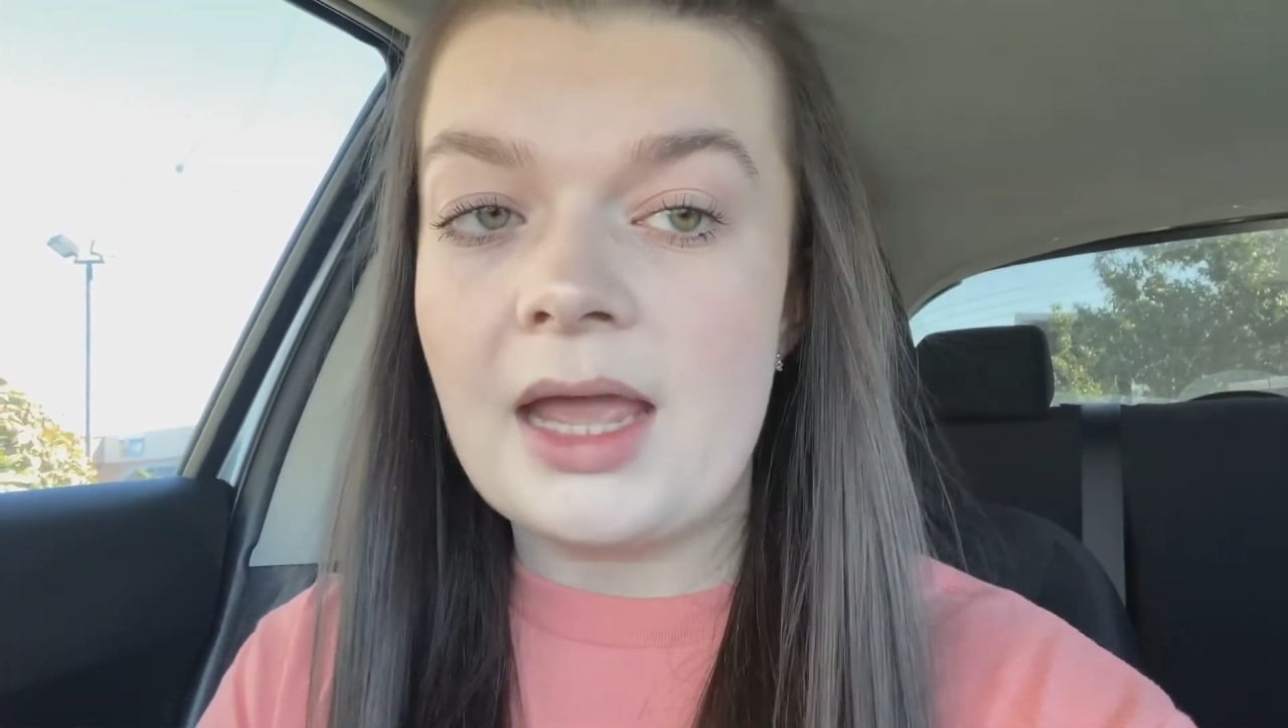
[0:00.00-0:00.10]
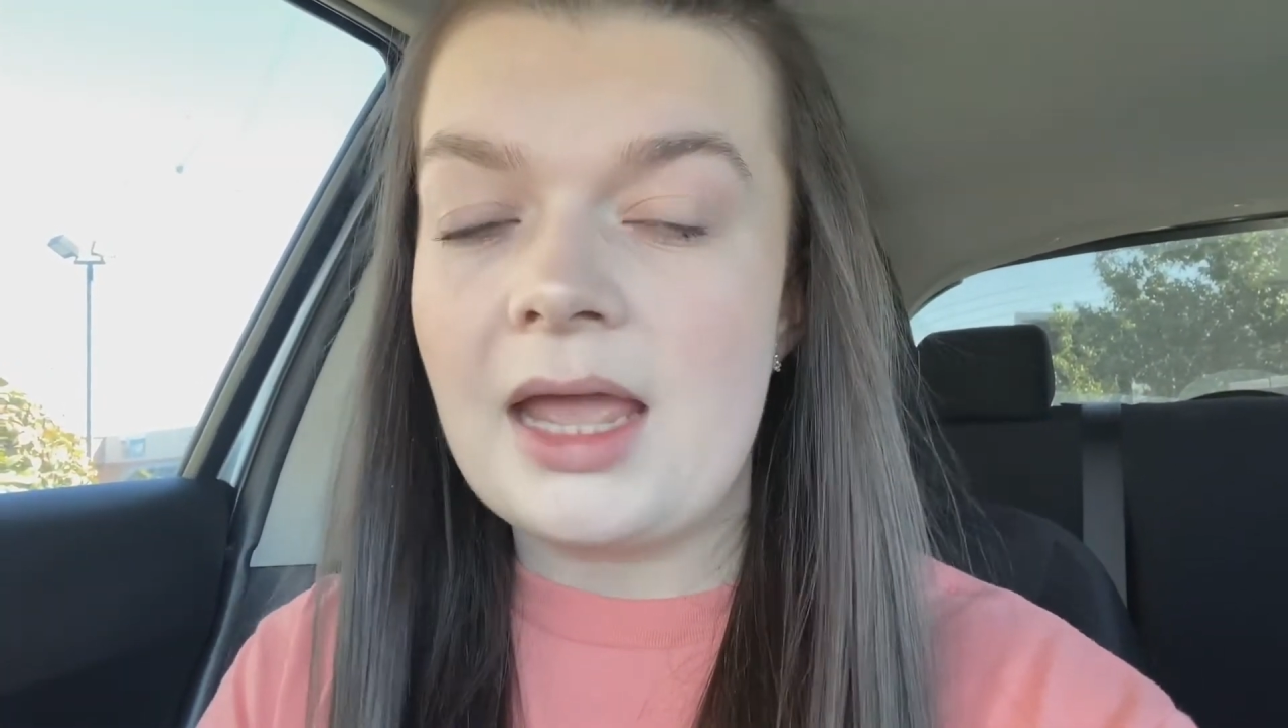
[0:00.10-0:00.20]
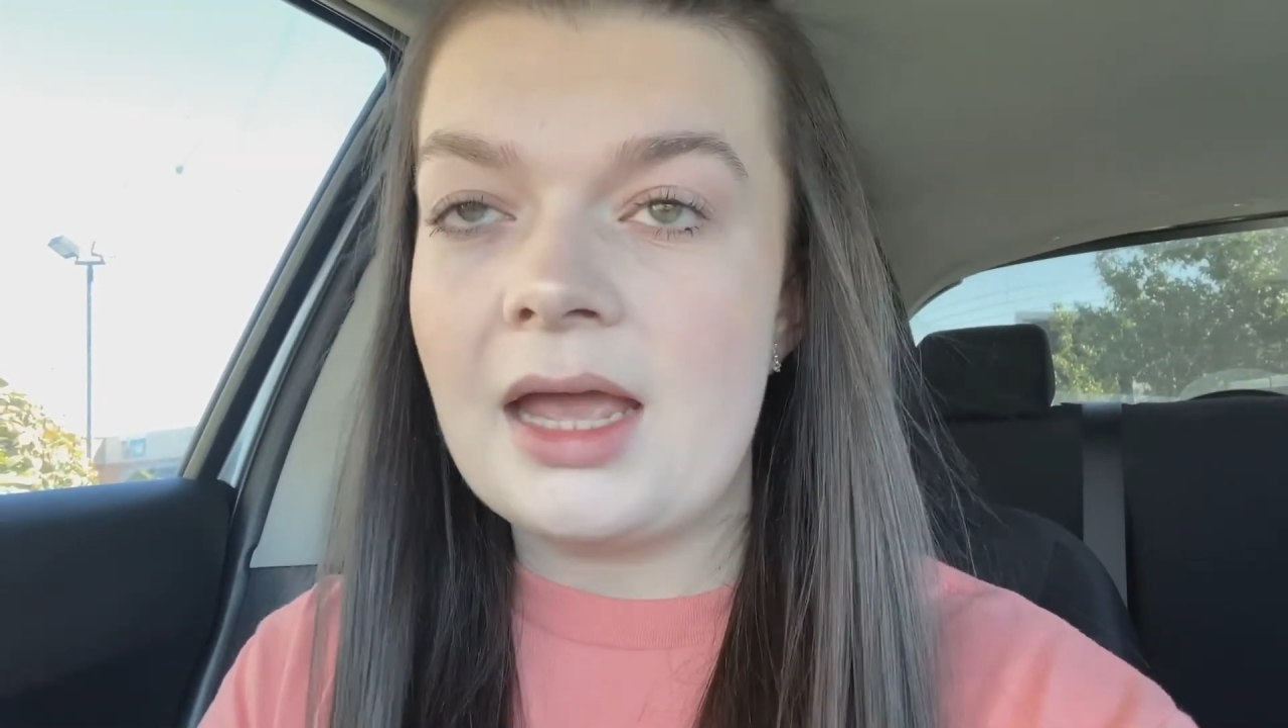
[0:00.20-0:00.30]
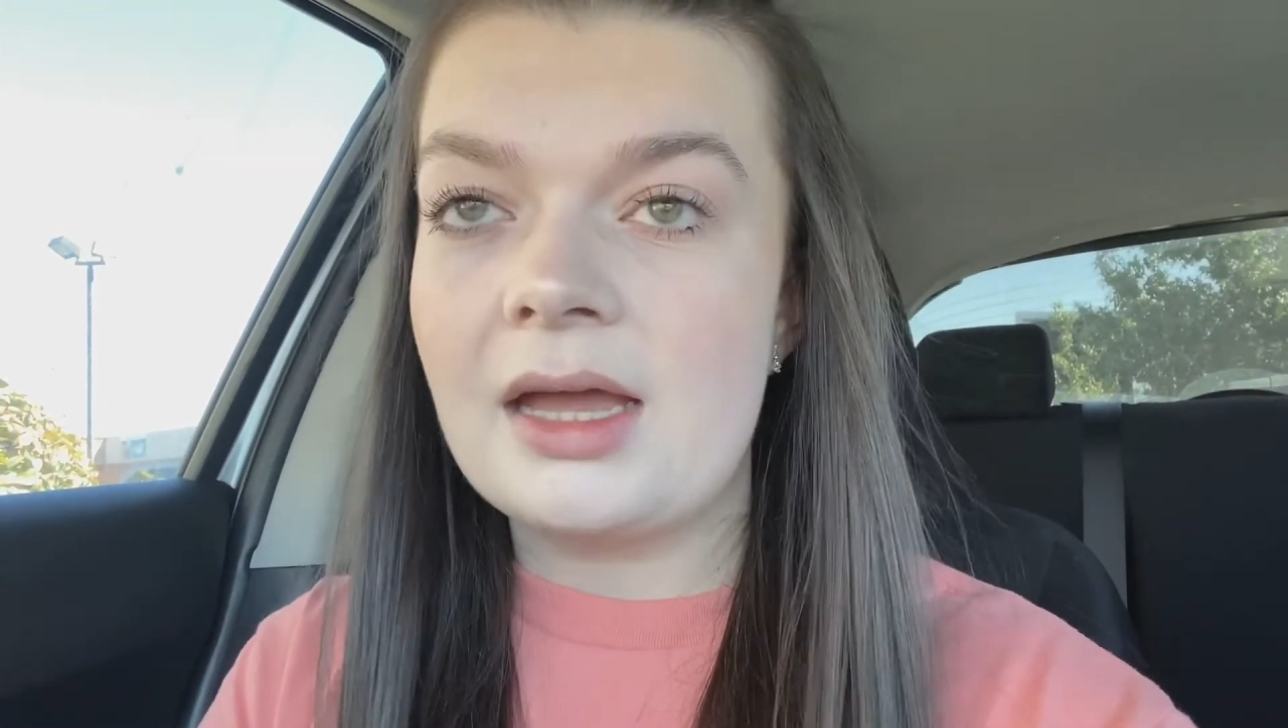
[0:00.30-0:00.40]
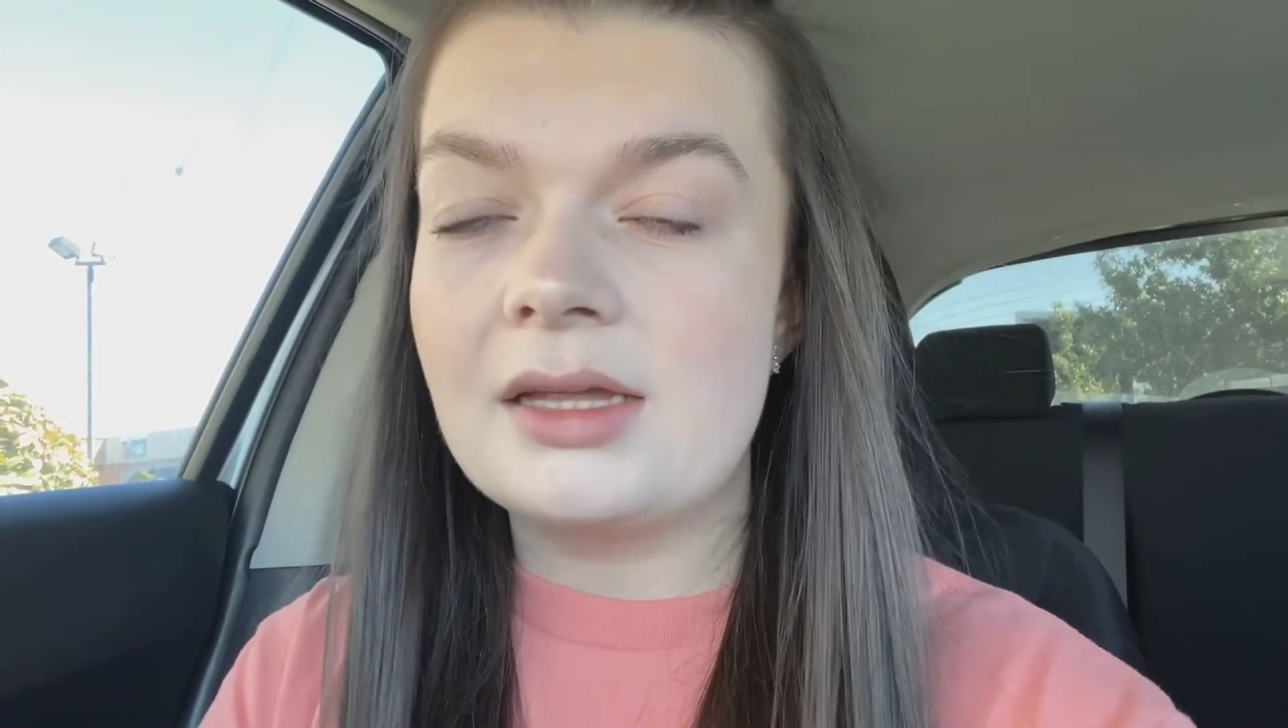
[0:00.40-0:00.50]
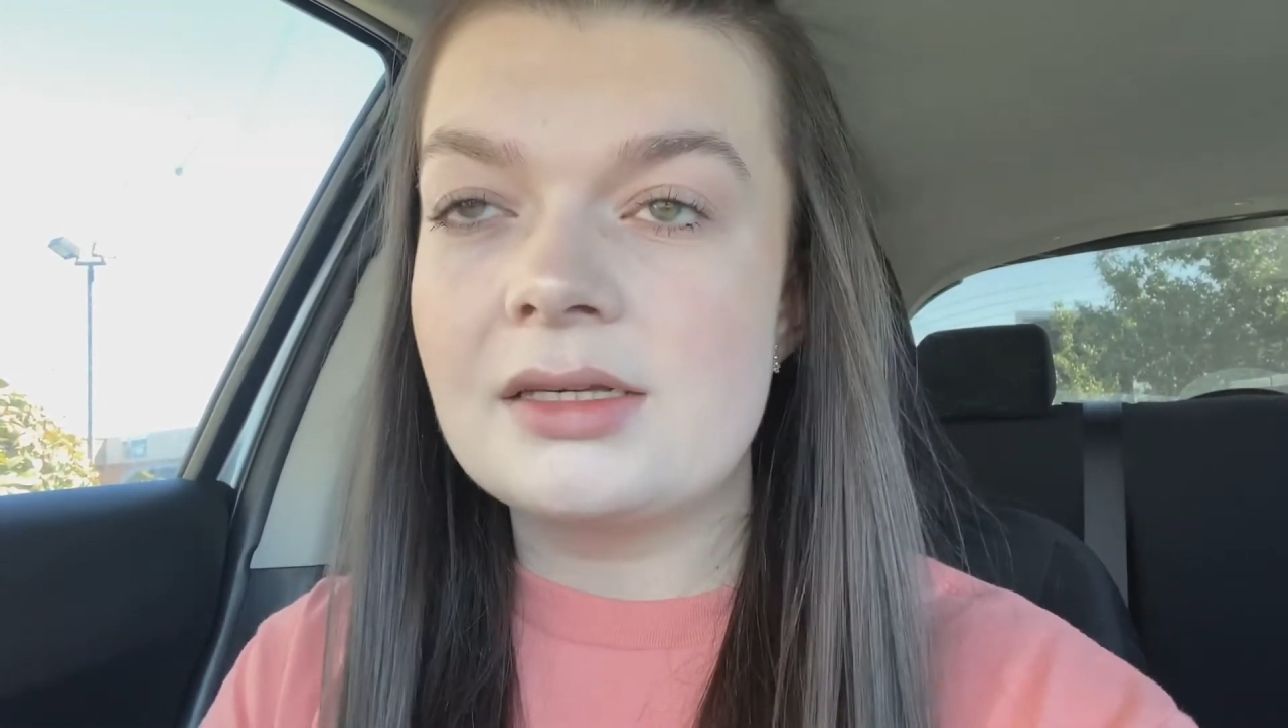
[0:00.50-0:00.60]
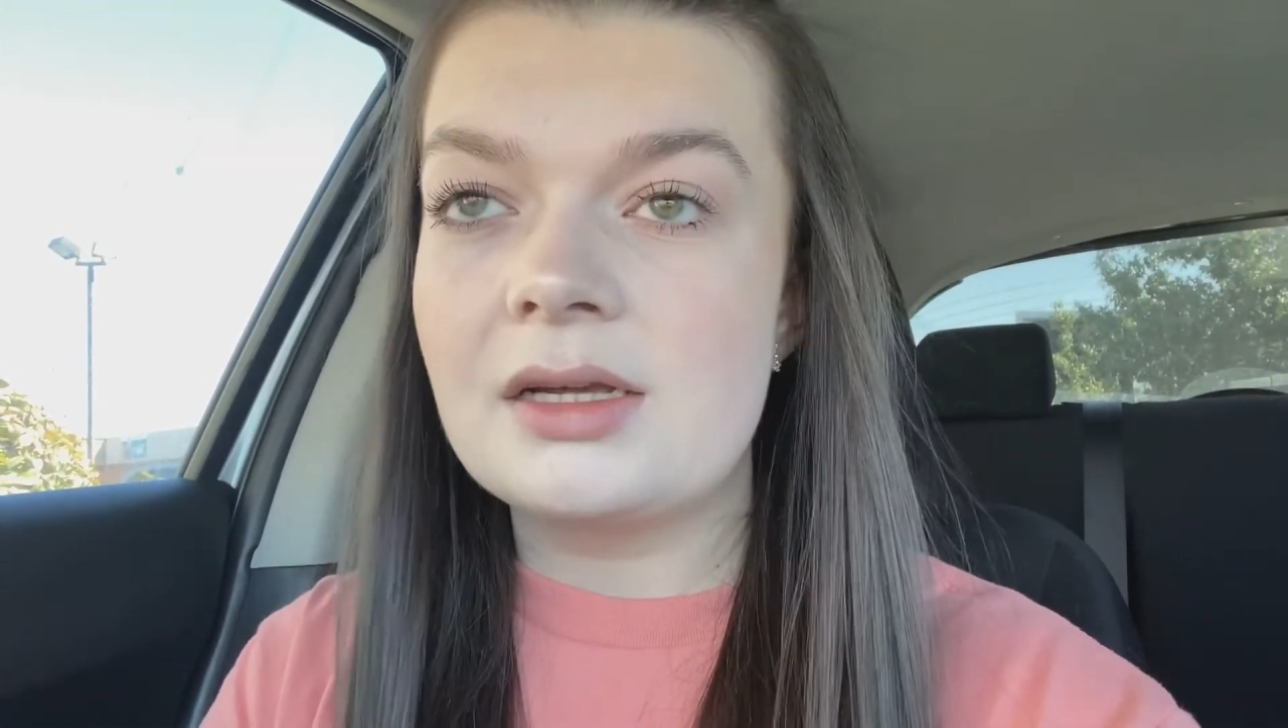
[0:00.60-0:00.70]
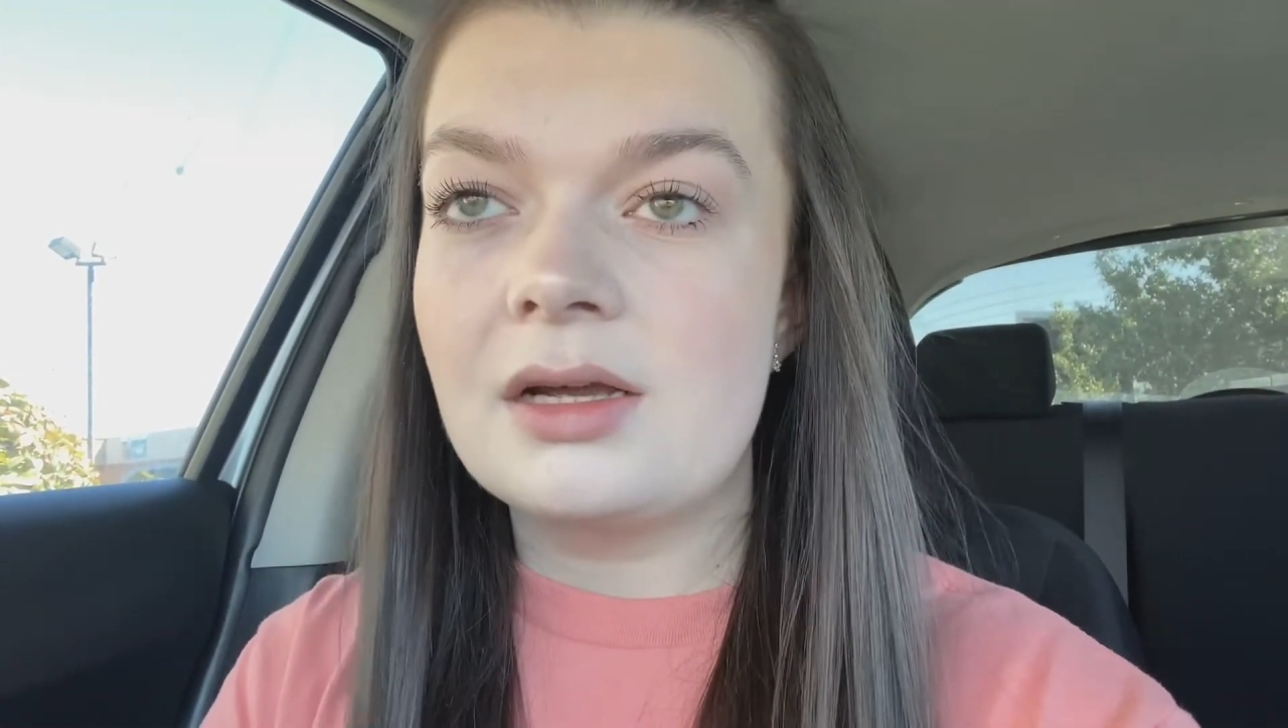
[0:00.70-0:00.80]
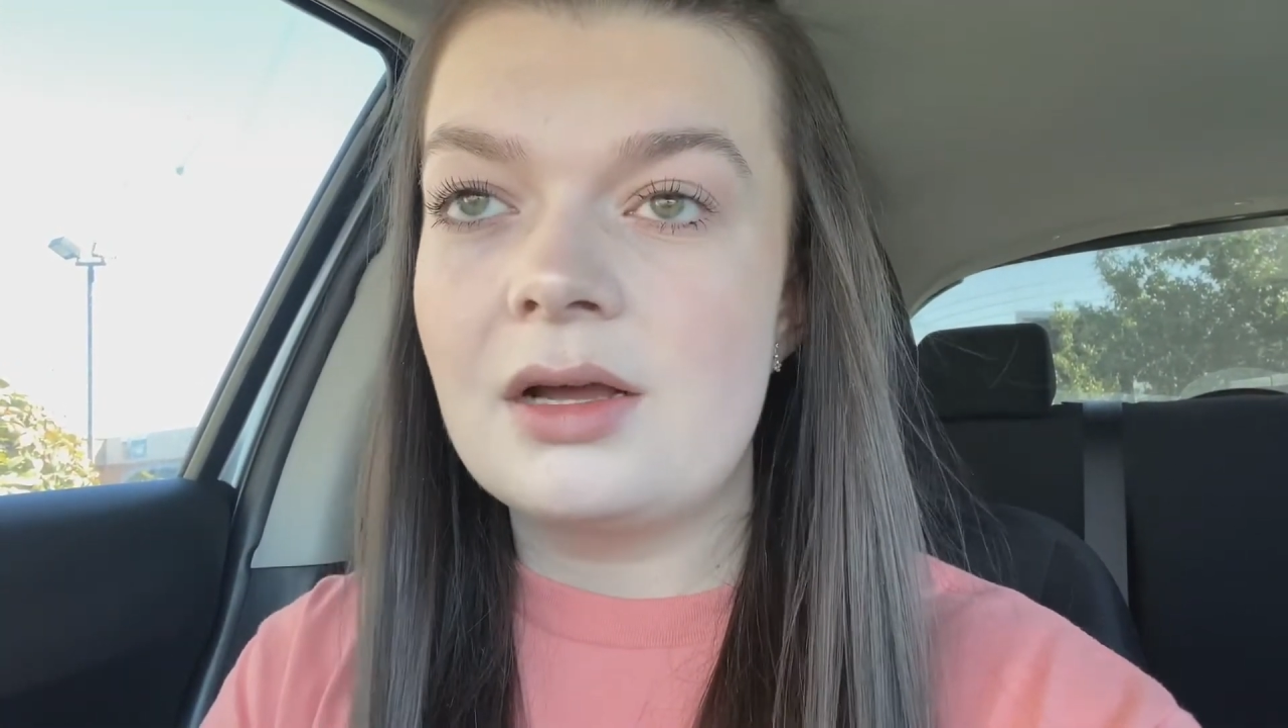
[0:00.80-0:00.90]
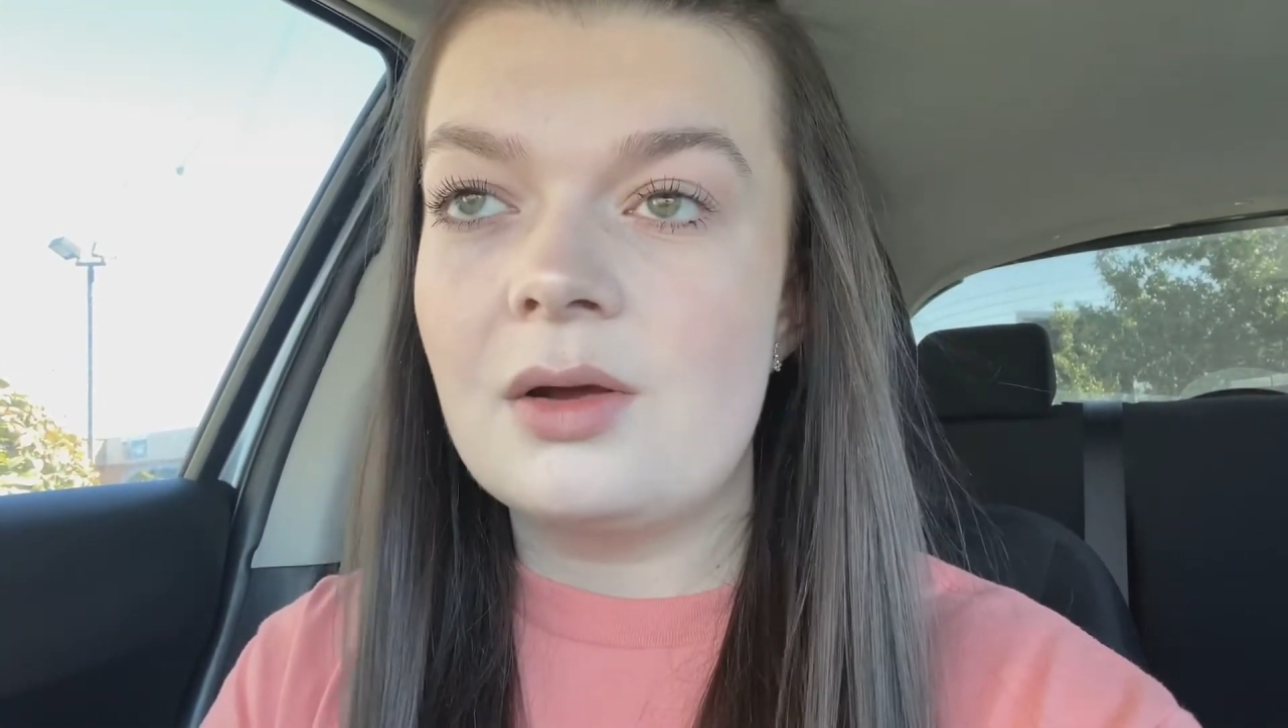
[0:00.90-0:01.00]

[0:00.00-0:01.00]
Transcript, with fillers: and